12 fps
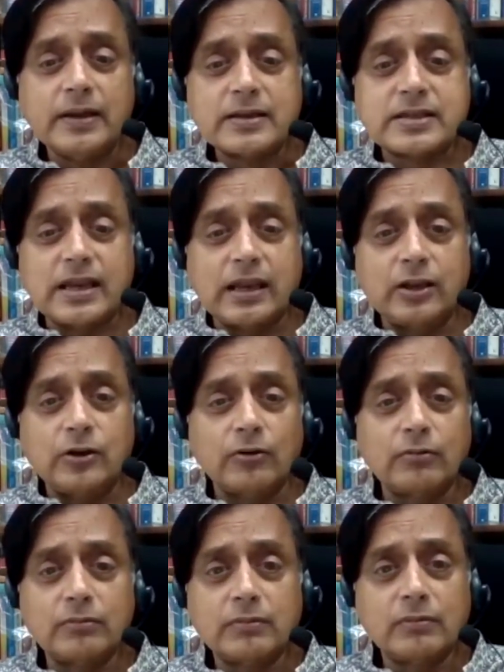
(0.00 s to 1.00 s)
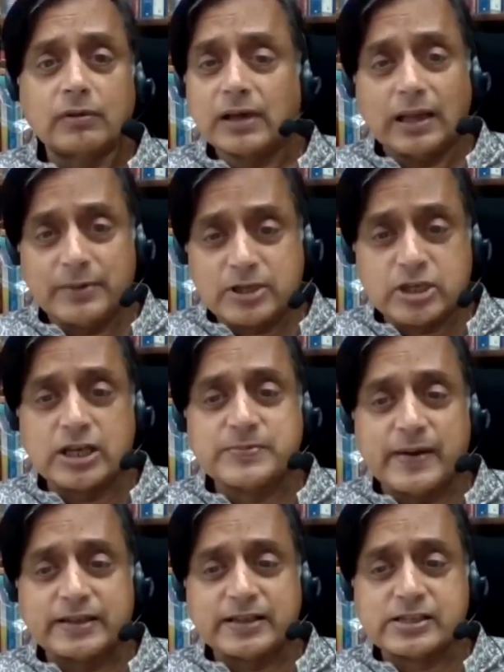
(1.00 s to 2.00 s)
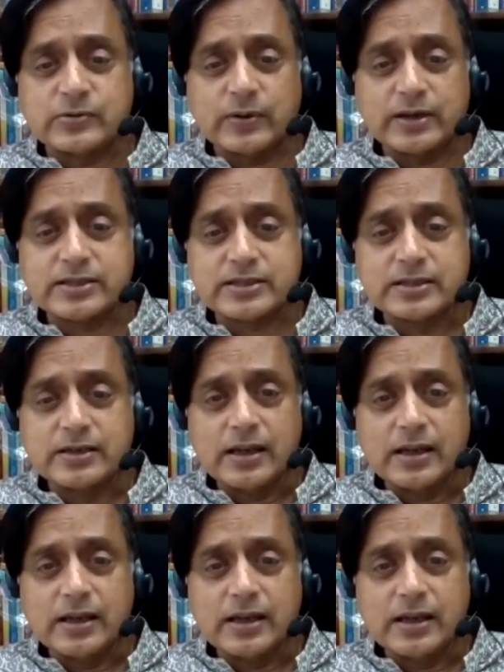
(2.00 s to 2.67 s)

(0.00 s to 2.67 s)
Say, climate change matters to us.